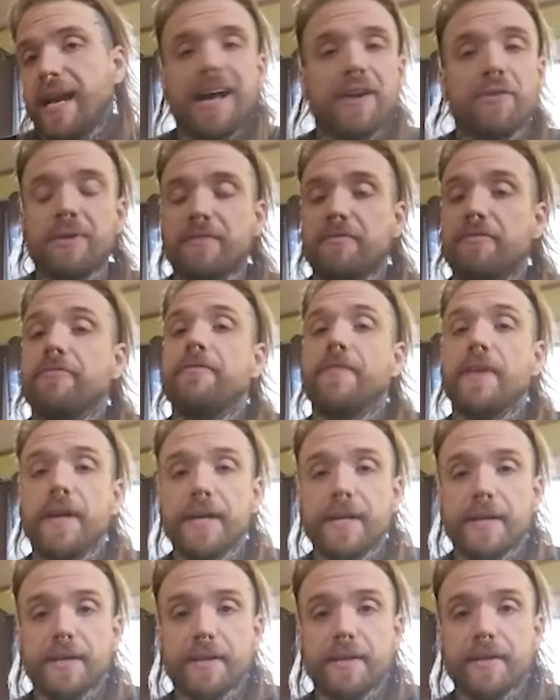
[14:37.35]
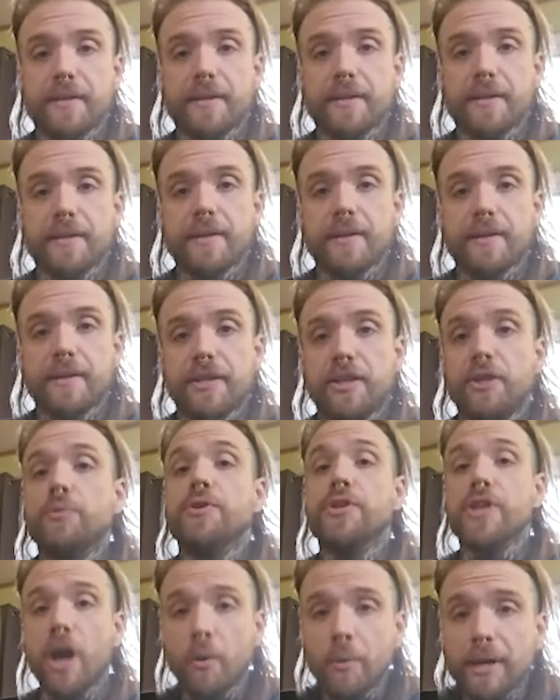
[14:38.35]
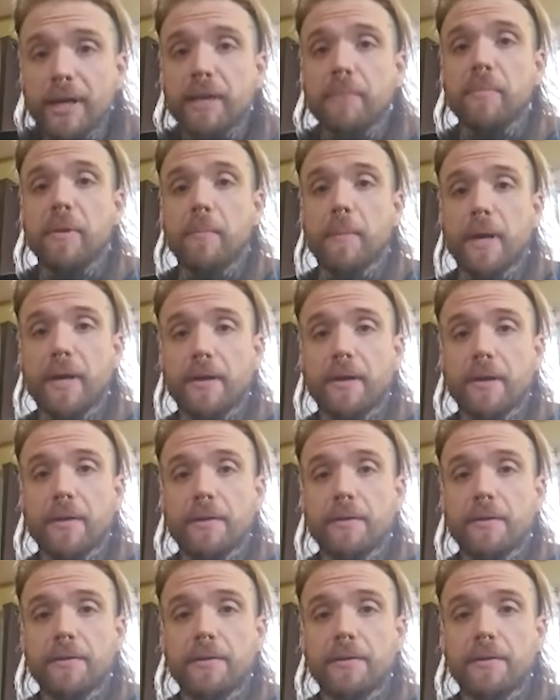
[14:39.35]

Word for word: I don't give a fuck. You know, it can be better.